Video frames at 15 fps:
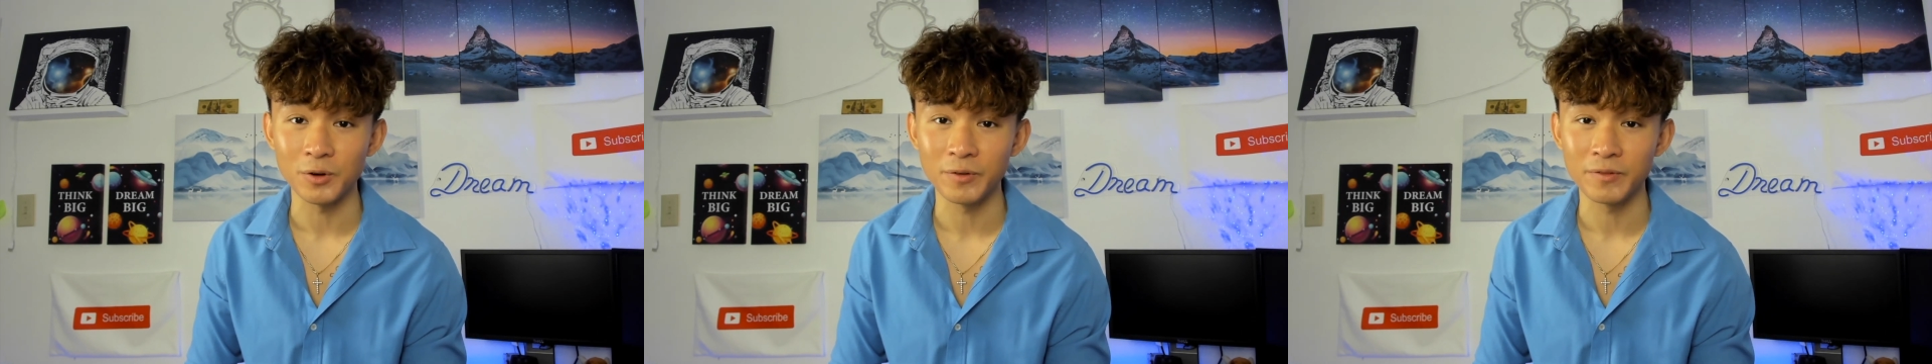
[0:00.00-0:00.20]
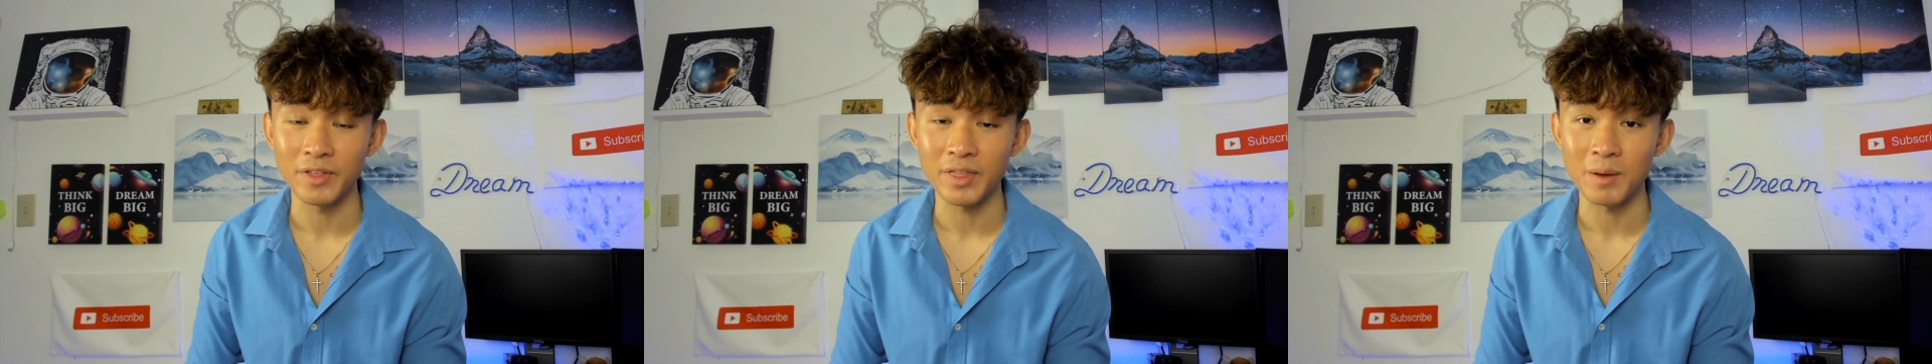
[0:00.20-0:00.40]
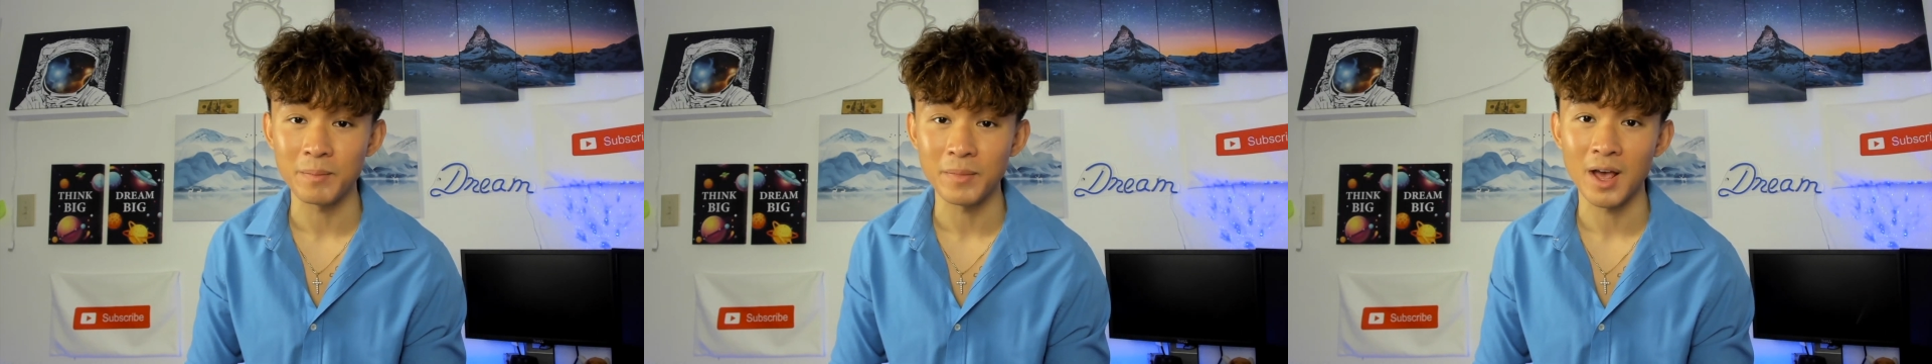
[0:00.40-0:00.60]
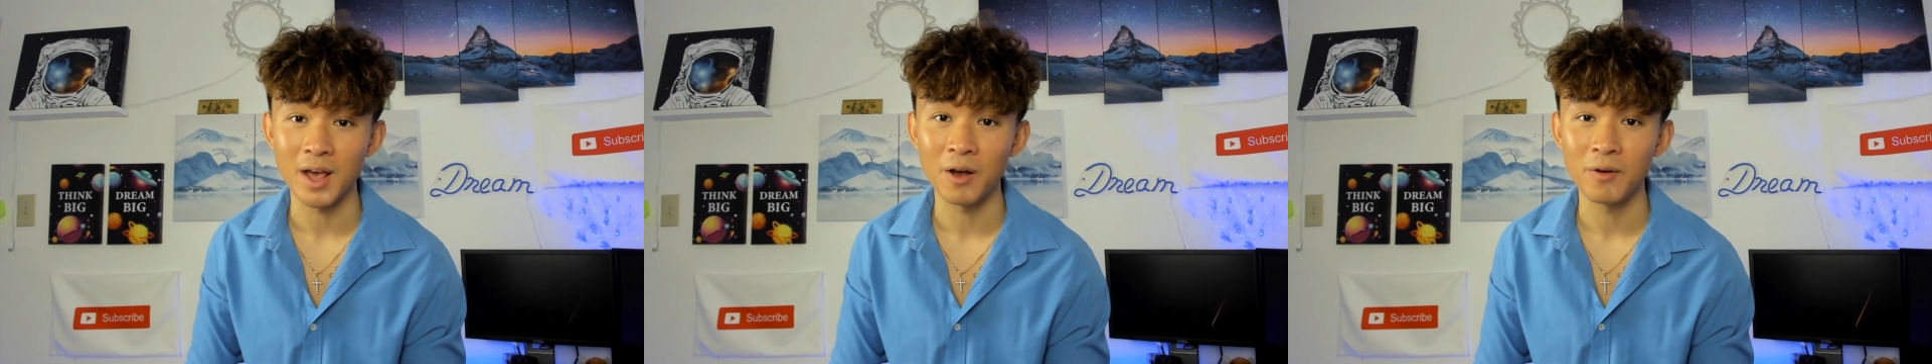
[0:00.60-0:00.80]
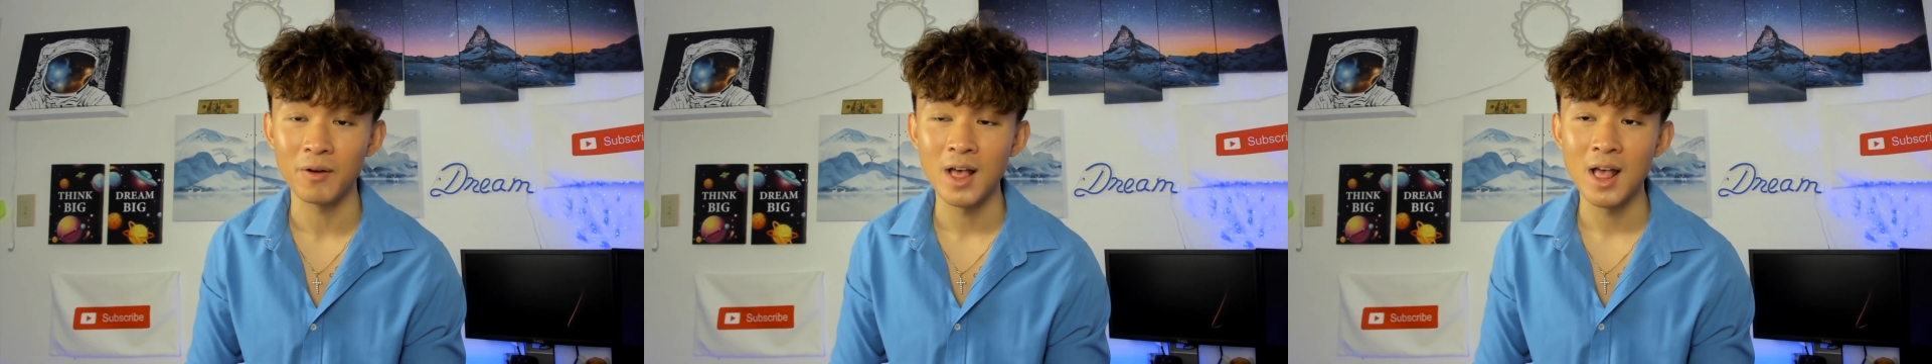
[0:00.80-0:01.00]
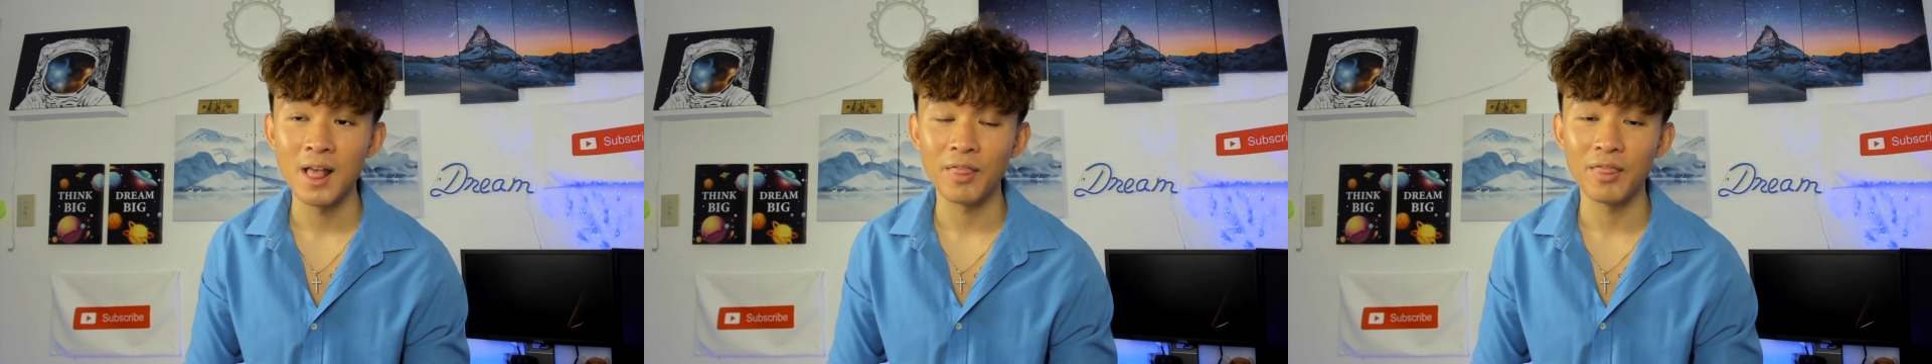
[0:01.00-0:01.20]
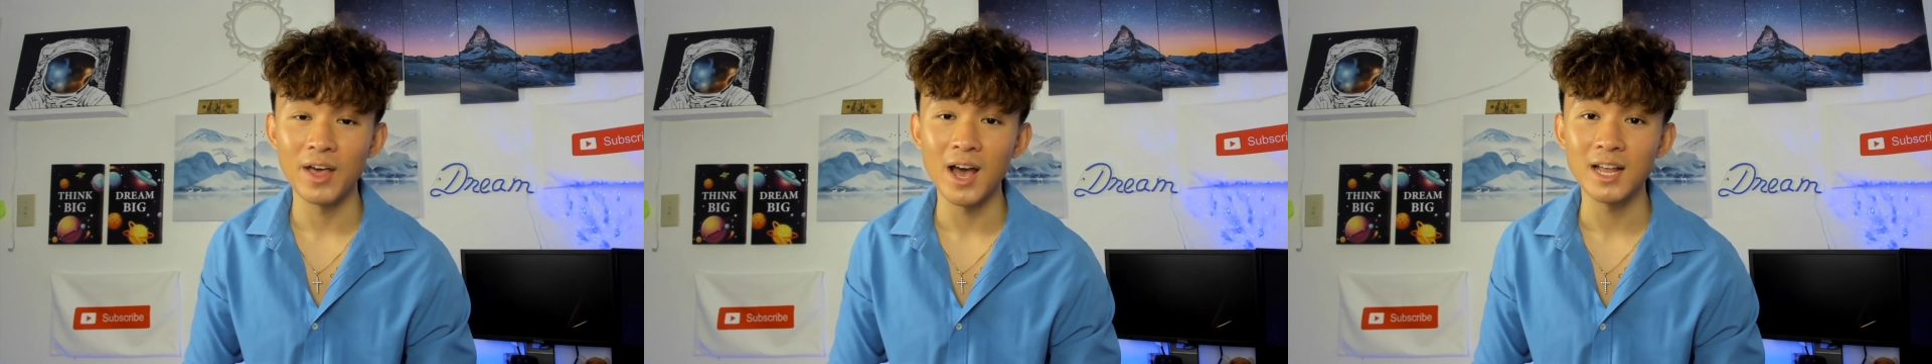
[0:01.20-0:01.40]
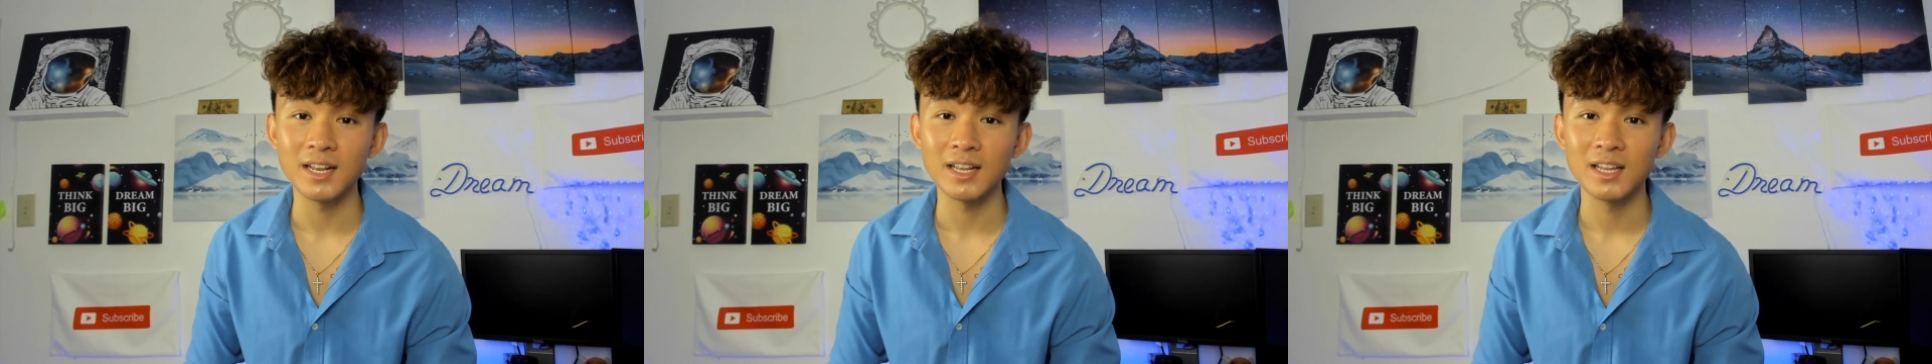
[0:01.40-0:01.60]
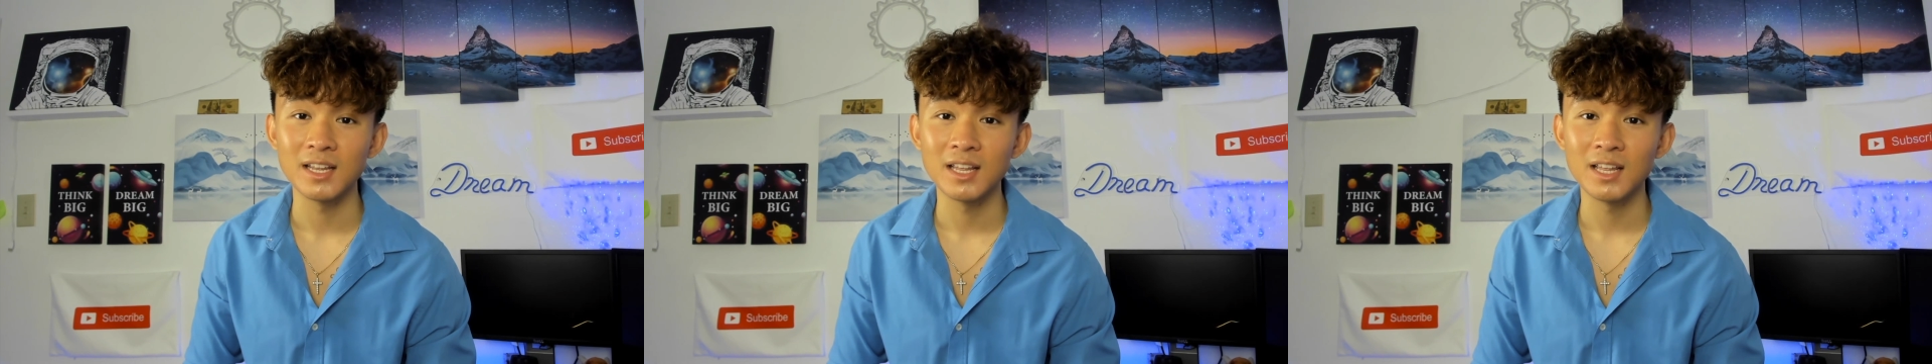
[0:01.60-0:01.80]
over them now that